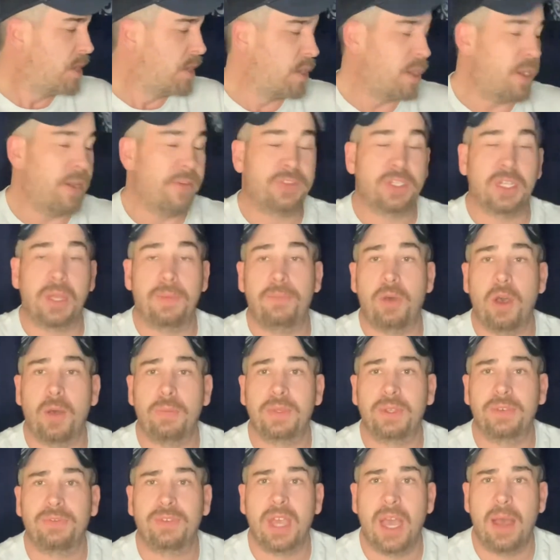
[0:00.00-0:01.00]
Obviously pops
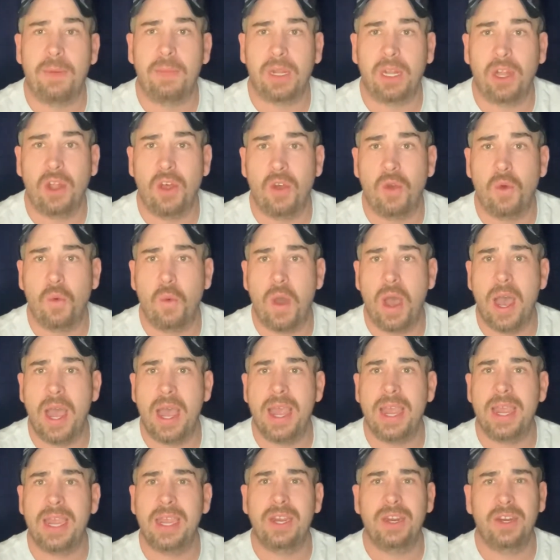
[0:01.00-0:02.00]
have come a long
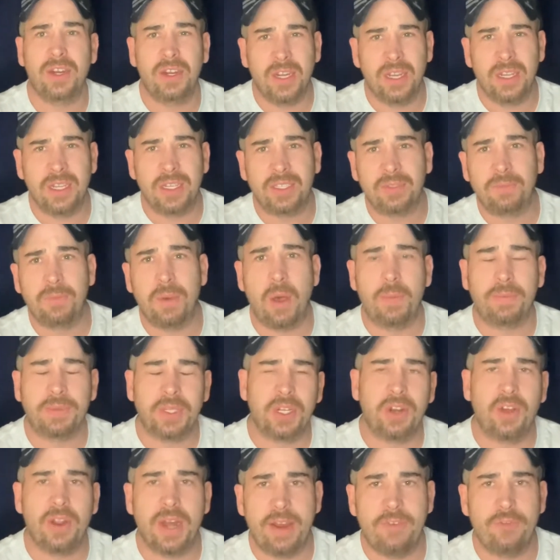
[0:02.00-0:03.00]
way. Pops are
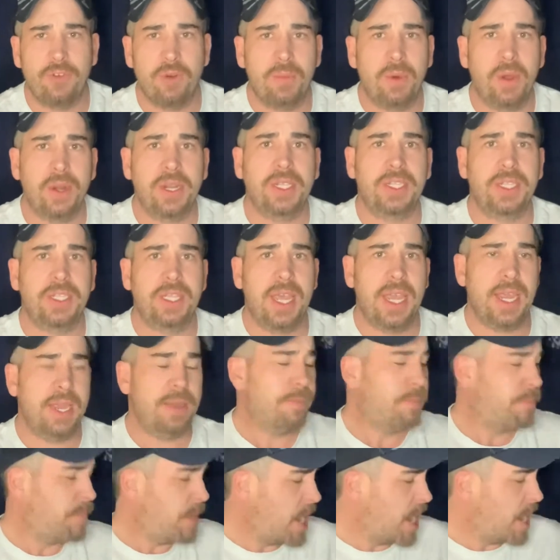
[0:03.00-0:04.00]
not everybody's
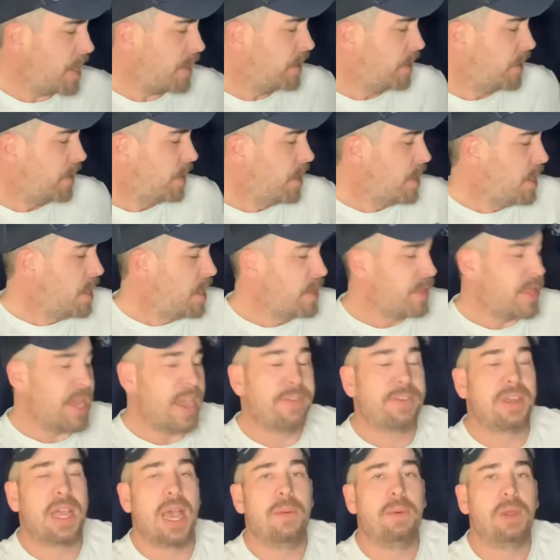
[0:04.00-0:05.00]
thing, but
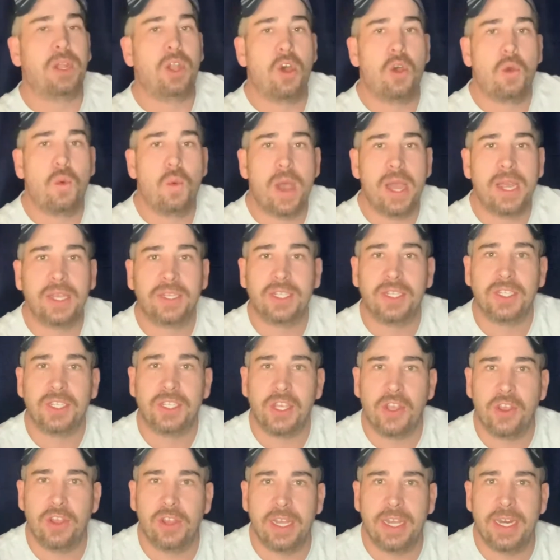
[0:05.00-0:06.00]
they've come a long way since
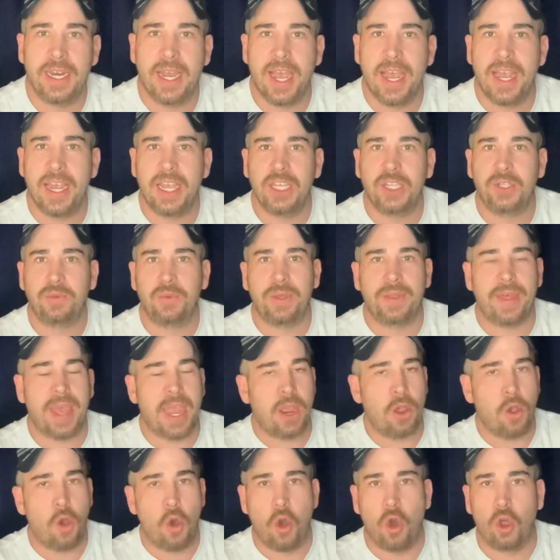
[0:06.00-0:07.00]
the early days where
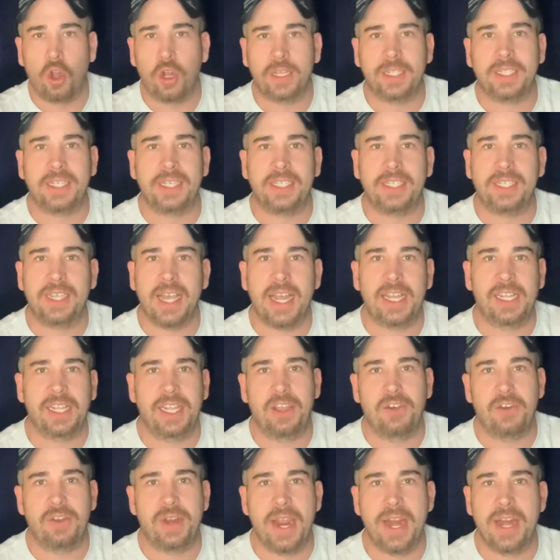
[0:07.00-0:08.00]
they all looked exactly
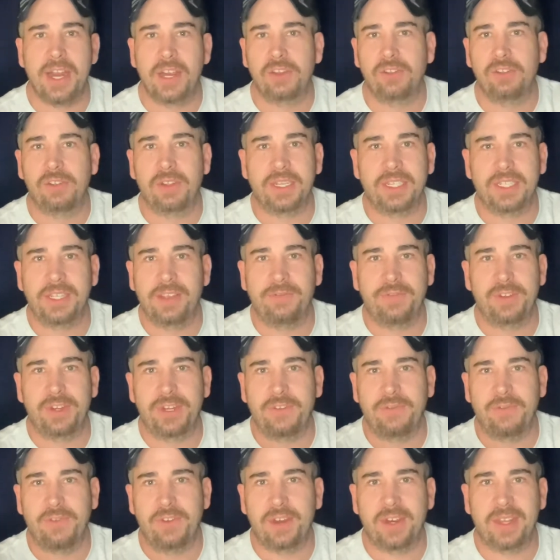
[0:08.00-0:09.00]
identical except for
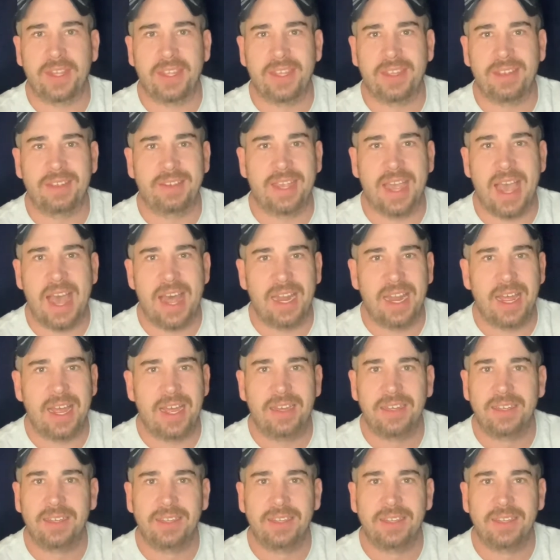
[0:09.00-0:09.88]
different color.